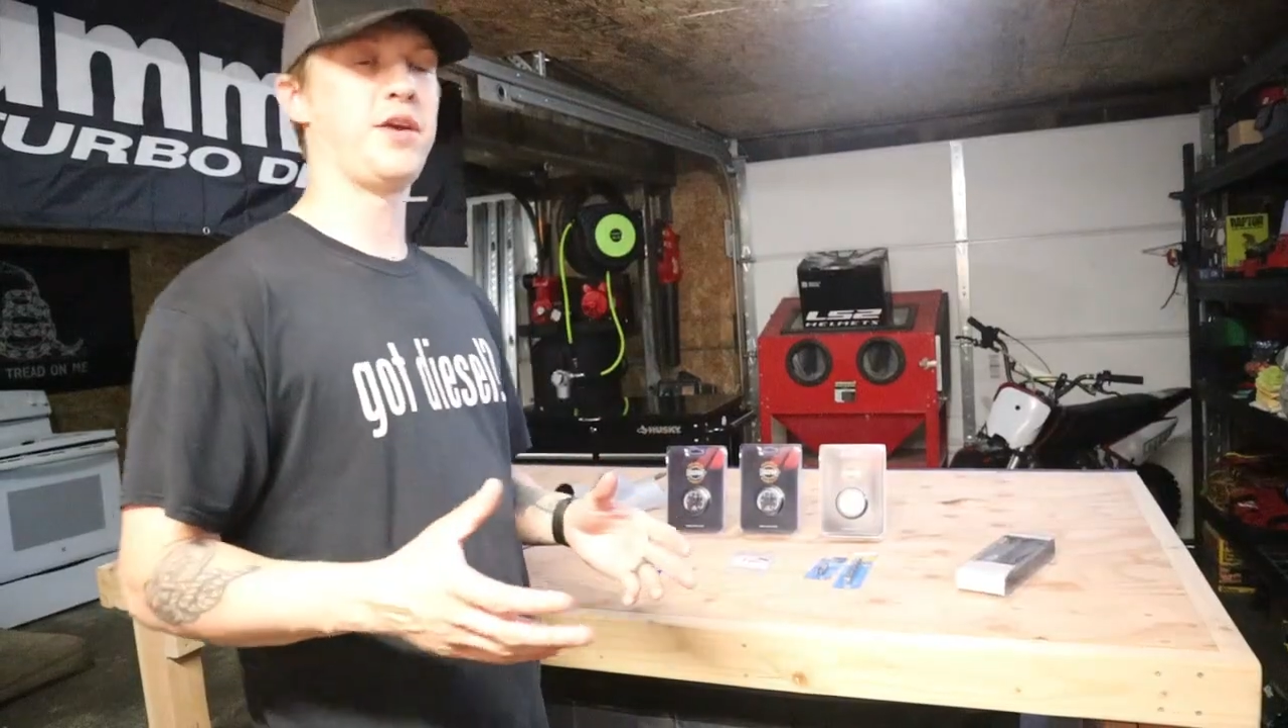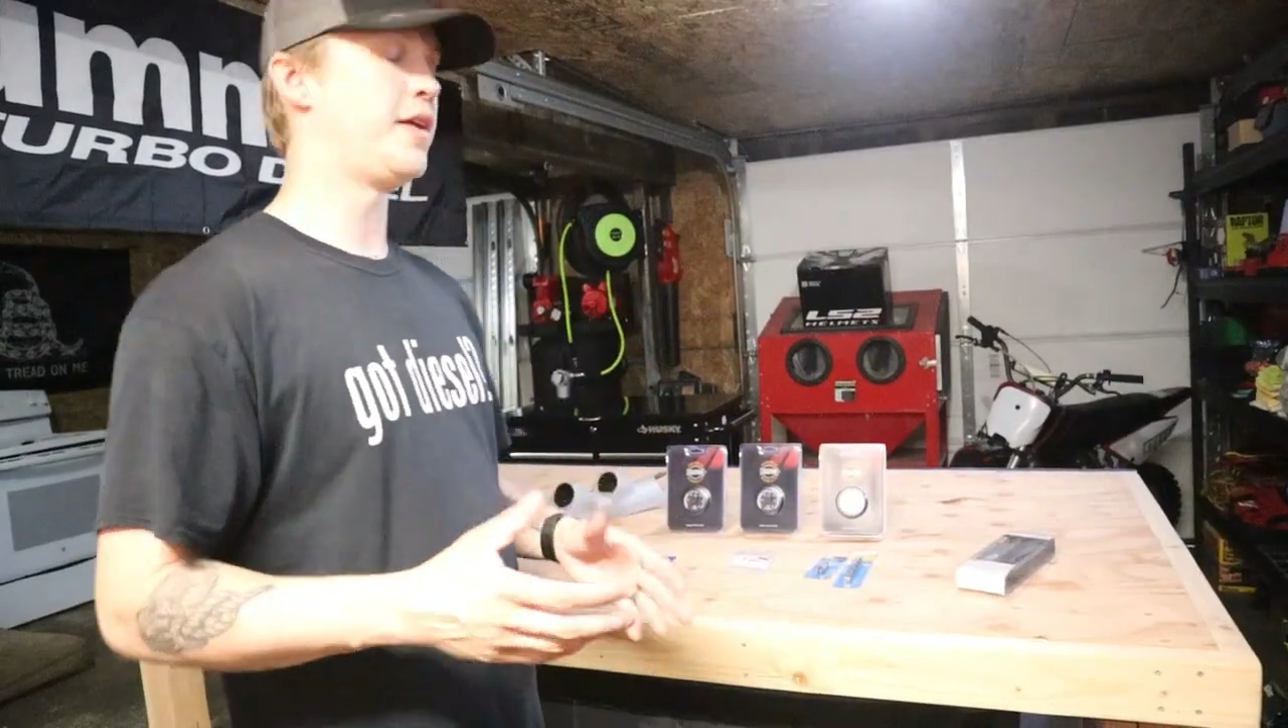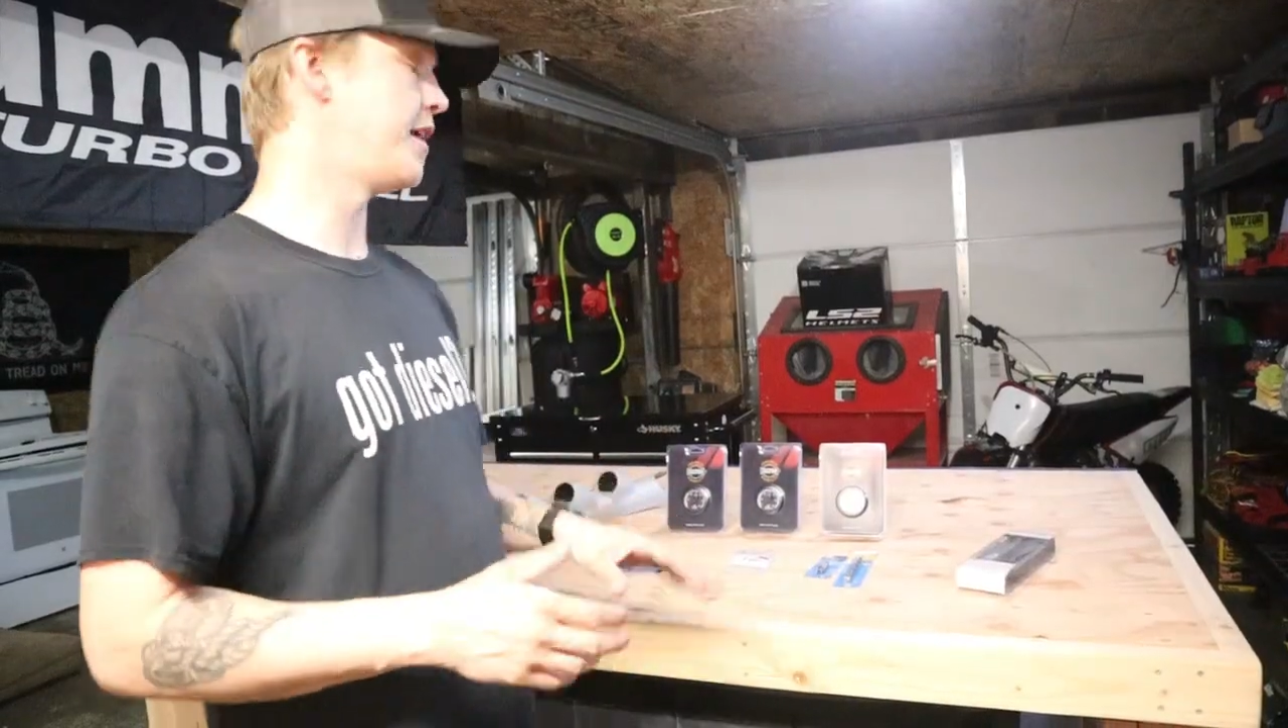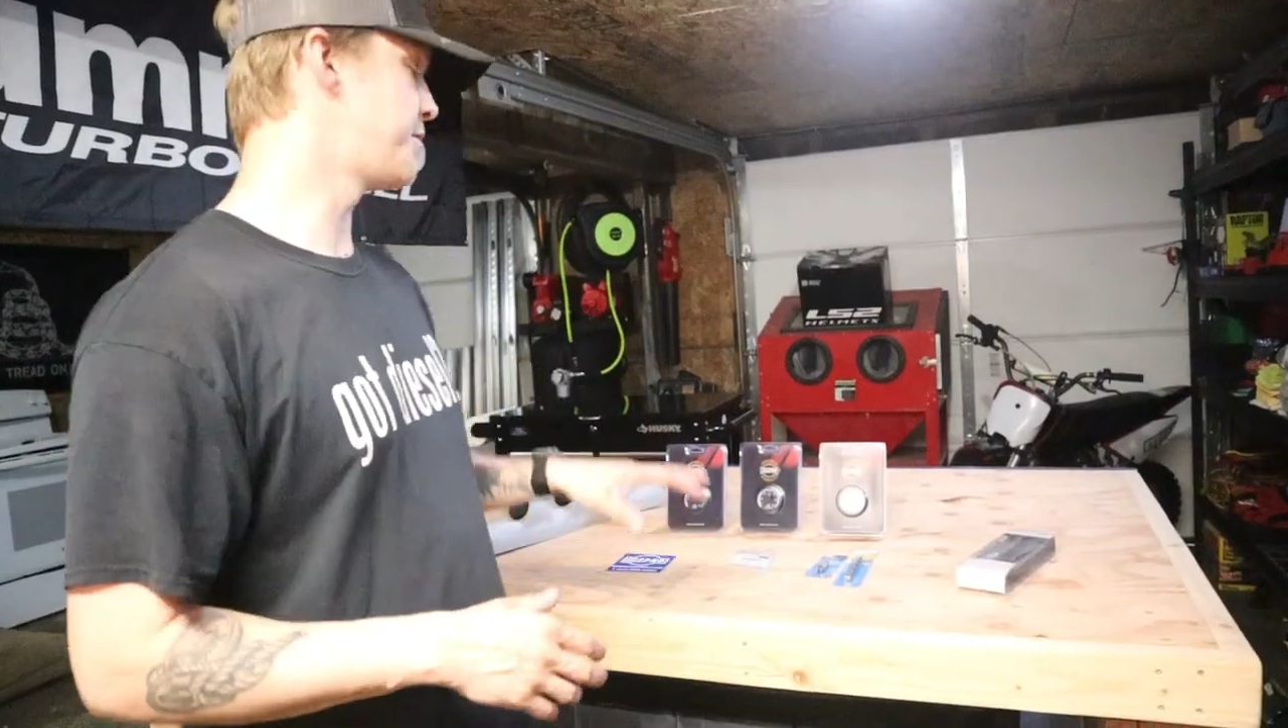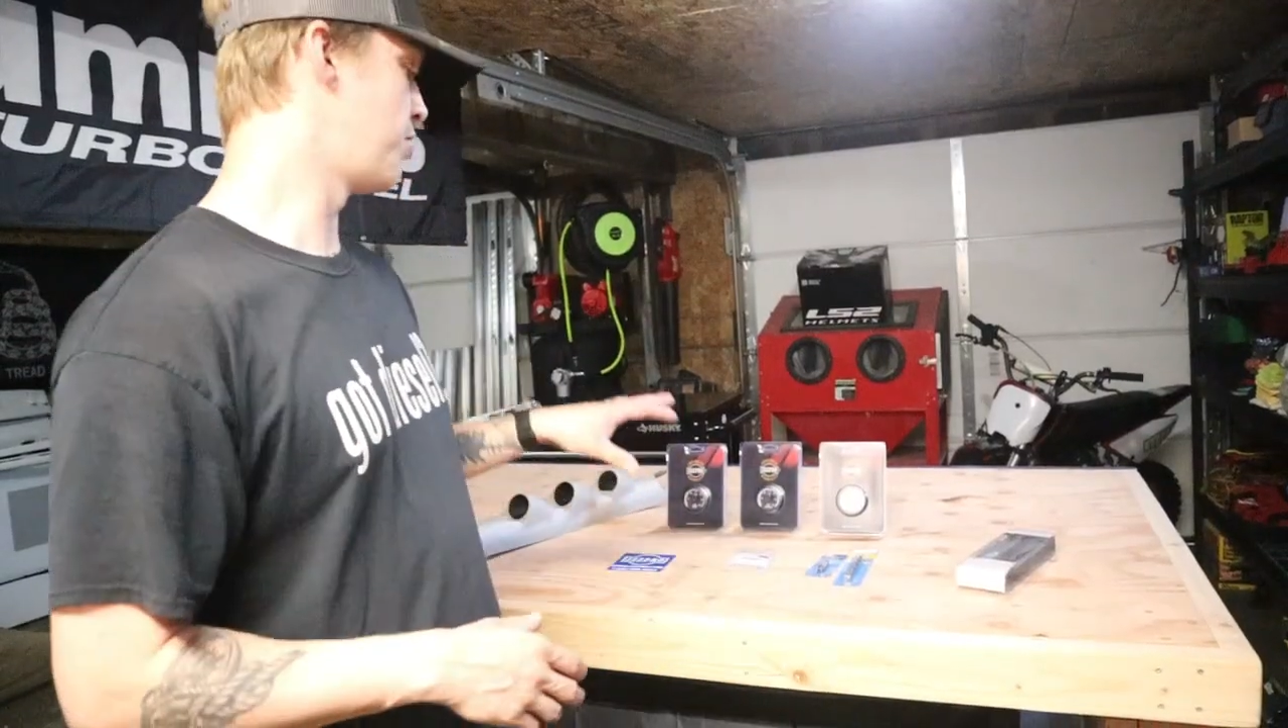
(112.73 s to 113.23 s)
you
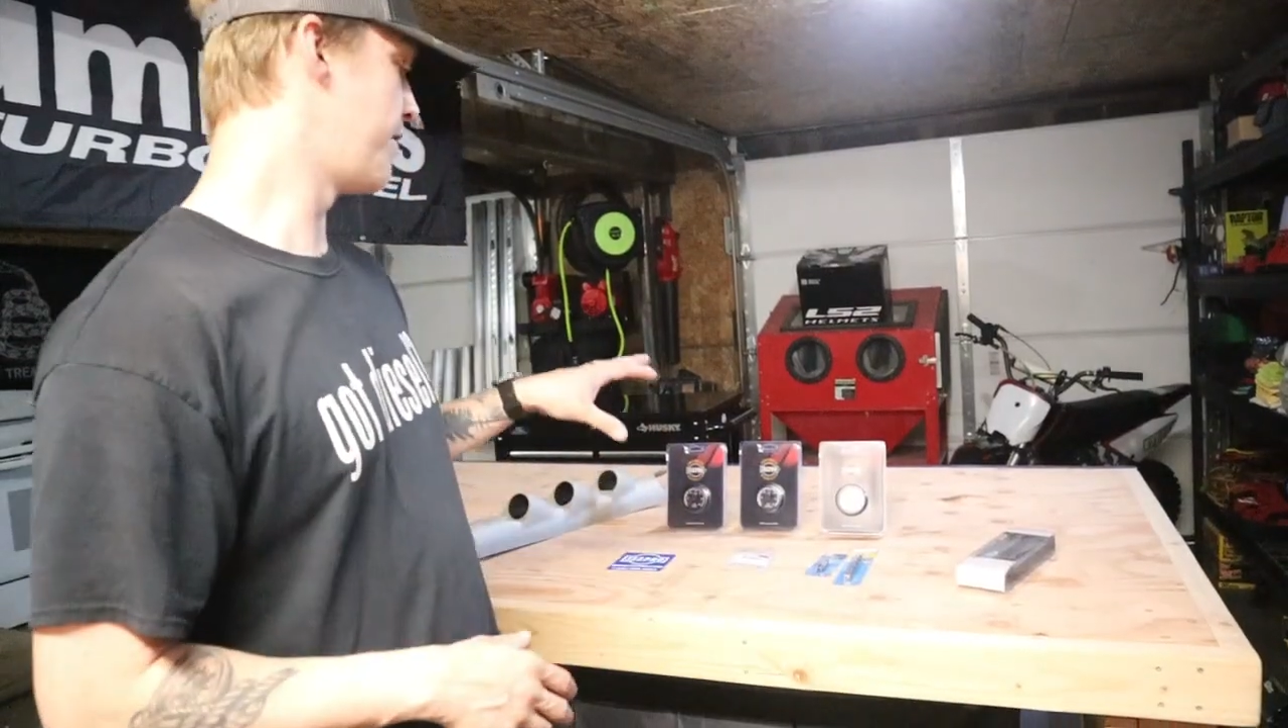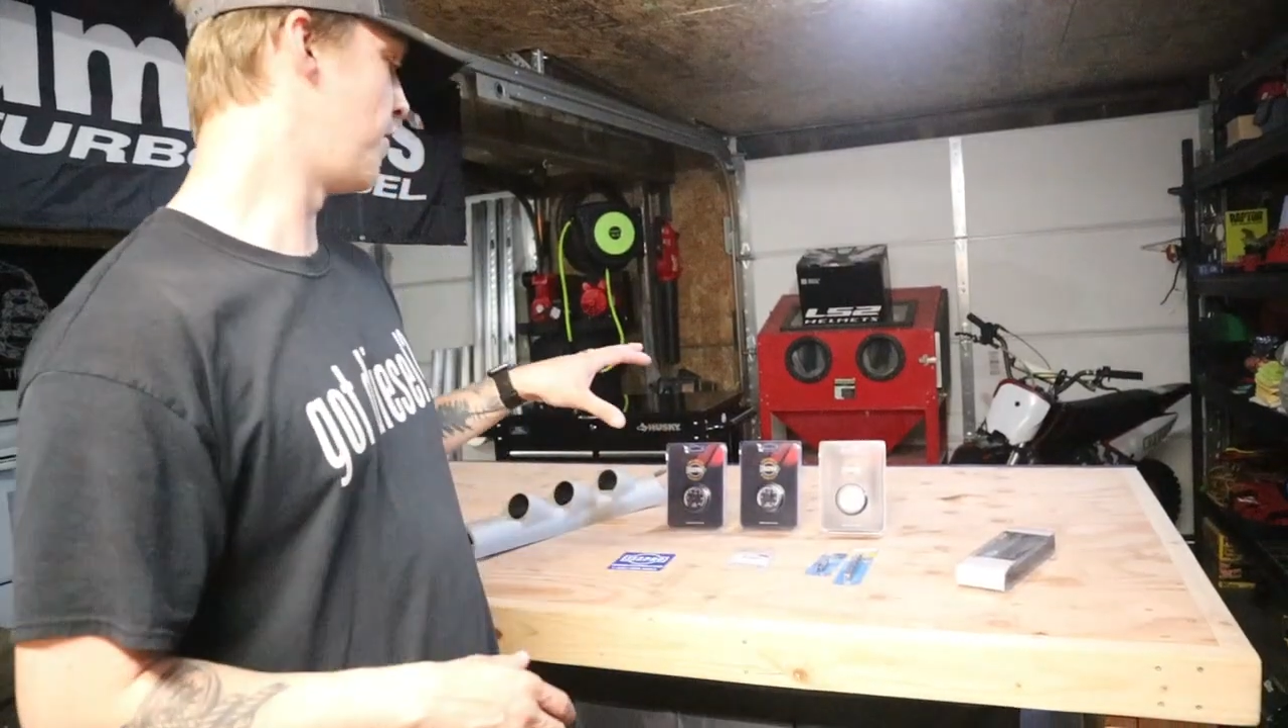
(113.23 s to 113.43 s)
to ISSPRO